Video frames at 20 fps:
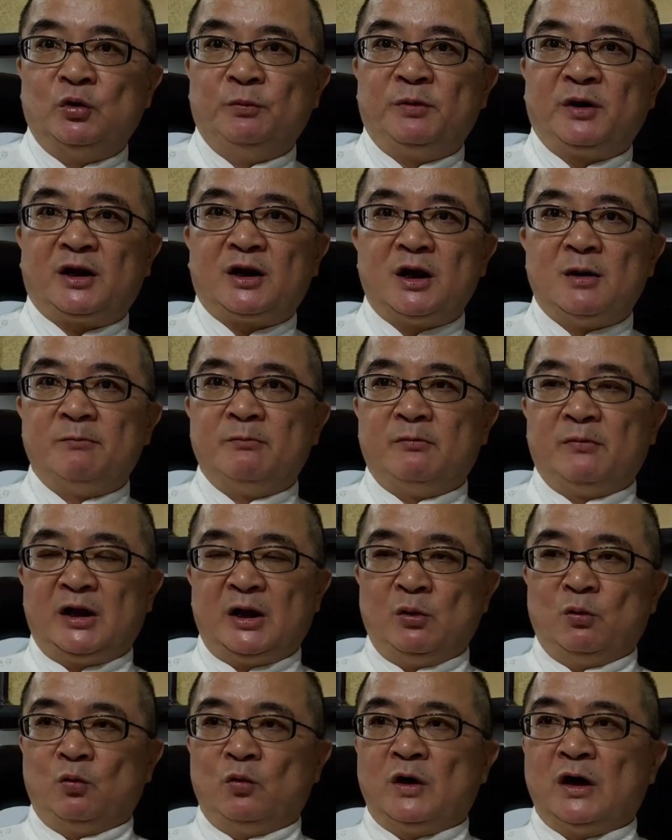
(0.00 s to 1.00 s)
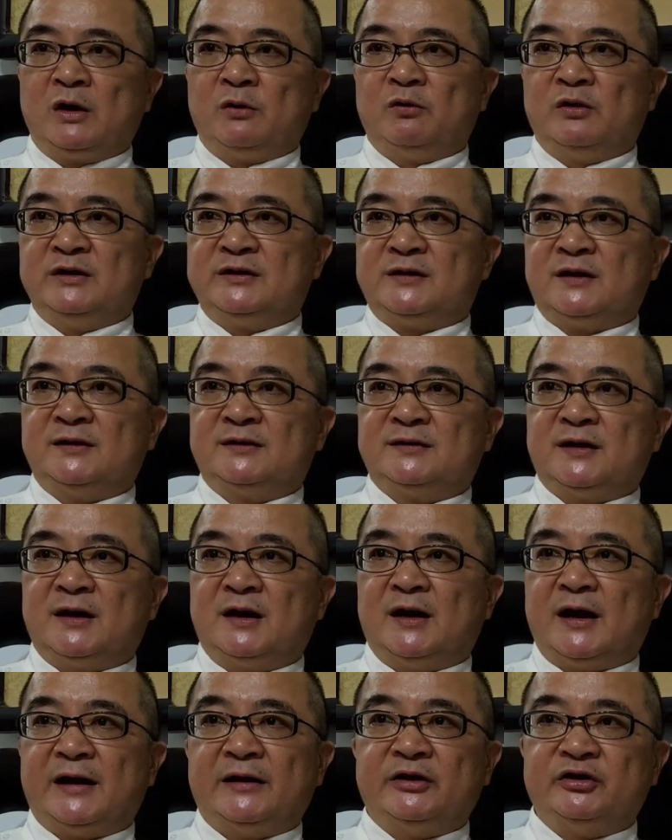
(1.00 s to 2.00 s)
You become in one with this
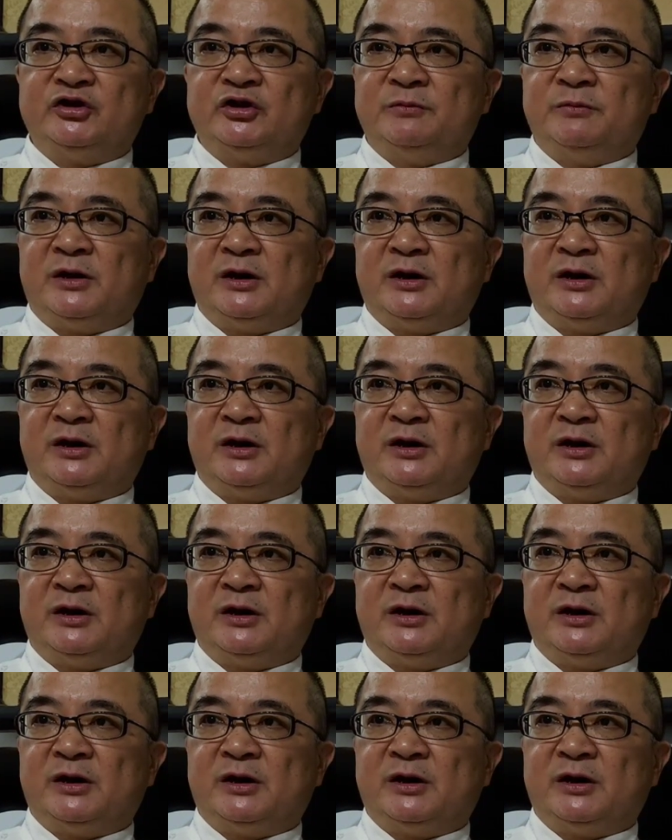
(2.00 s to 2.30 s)
energy